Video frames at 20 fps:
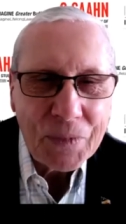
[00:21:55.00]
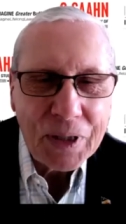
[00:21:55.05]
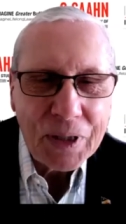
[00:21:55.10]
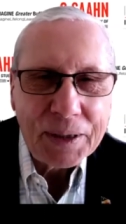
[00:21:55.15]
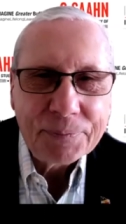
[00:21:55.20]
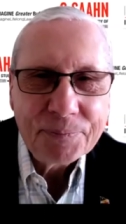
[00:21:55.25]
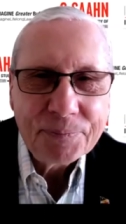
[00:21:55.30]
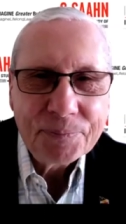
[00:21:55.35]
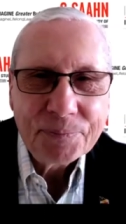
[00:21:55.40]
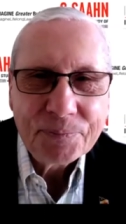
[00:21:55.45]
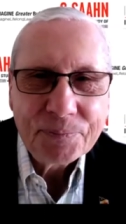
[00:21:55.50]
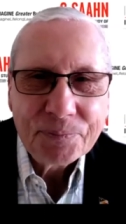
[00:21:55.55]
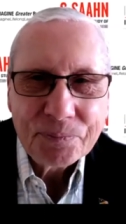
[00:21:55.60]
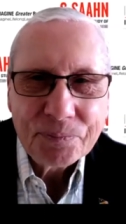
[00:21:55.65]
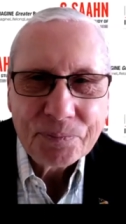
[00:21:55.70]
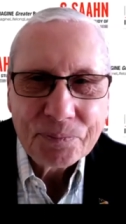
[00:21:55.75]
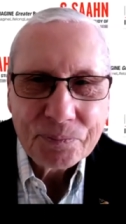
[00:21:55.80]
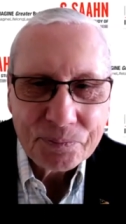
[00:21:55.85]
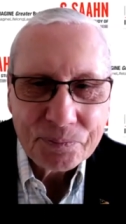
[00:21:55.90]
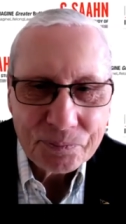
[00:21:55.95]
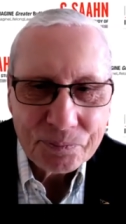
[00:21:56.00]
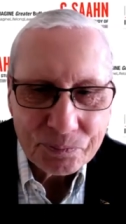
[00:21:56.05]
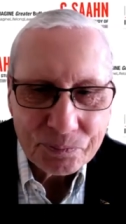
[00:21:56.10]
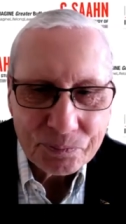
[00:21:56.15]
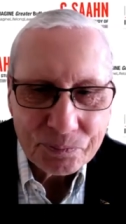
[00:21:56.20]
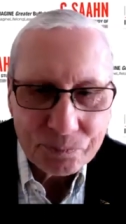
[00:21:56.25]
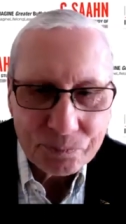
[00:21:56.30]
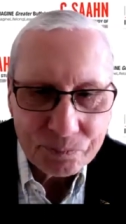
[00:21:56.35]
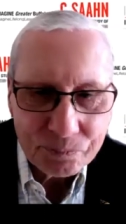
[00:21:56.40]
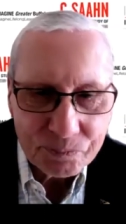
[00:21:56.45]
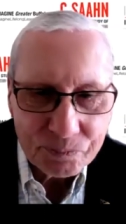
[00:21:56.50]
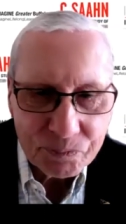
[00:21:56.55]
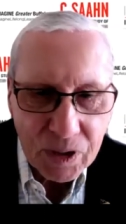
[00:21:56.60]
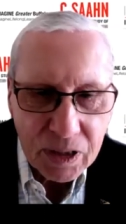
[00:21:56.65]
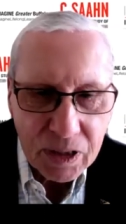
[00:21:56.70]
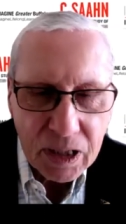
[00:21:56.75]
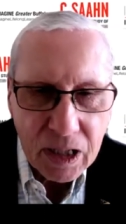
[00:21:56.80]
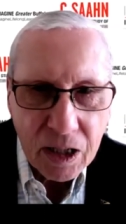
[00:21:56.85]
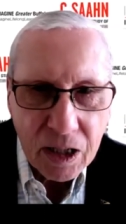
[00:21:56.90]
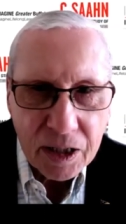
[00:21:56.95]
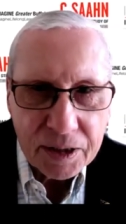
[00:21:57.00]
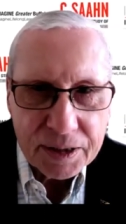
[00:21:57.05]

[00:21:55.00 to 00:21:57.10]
those are all the questions. Thank you.